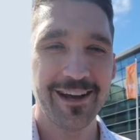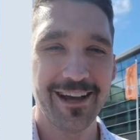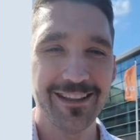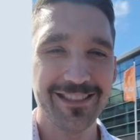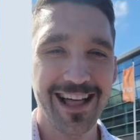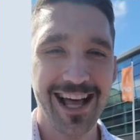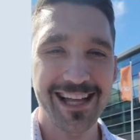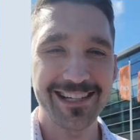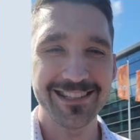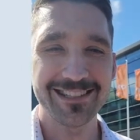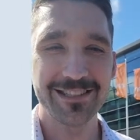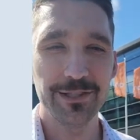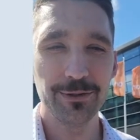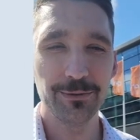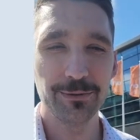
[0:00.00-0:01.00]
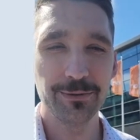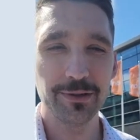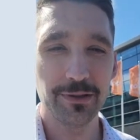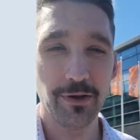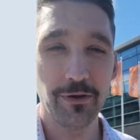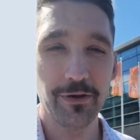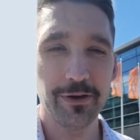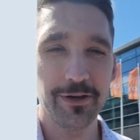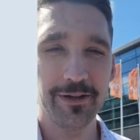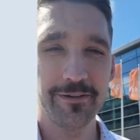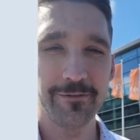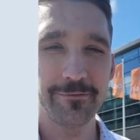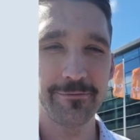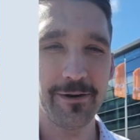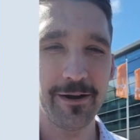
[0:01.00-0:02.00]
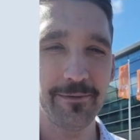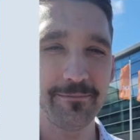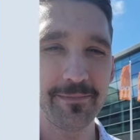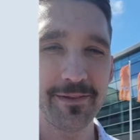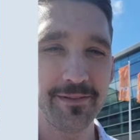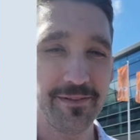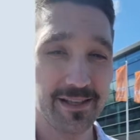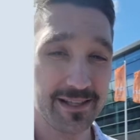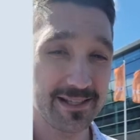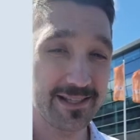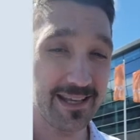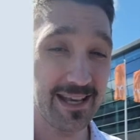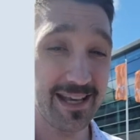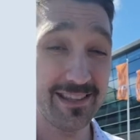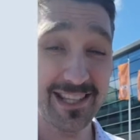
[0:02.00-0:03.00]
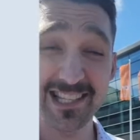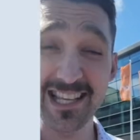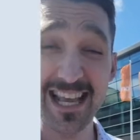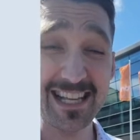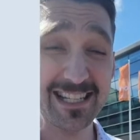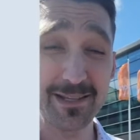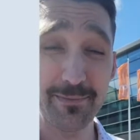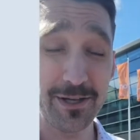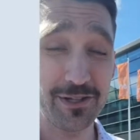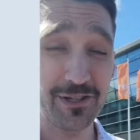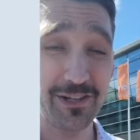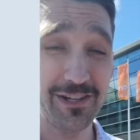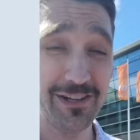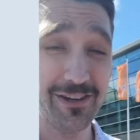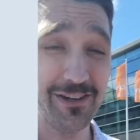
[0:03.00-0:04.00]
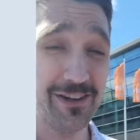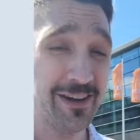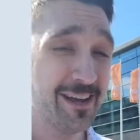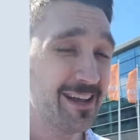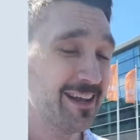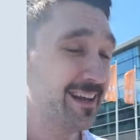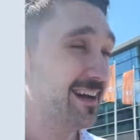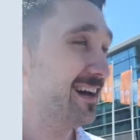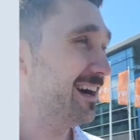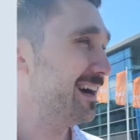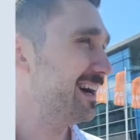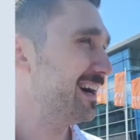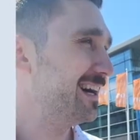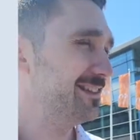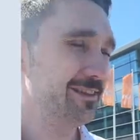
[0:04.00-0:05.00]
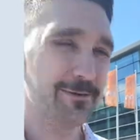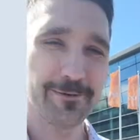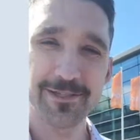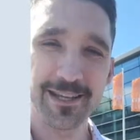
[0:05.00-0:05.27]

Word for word: a lot to learn from this uh, this exhibition here. Uh, there was